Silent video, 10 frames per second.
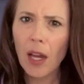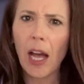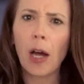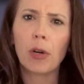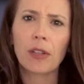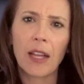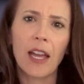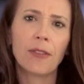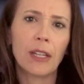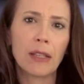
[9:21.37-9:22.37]
how our
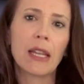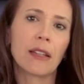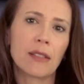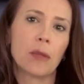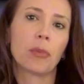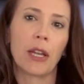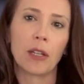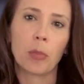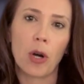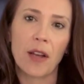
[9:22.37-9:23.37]
life and legacy
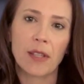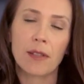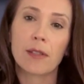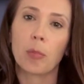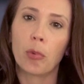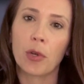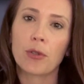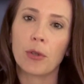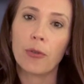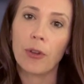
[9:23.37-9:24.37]
planning process
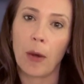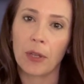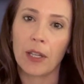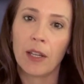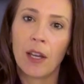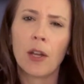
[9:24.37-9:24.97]
supports your family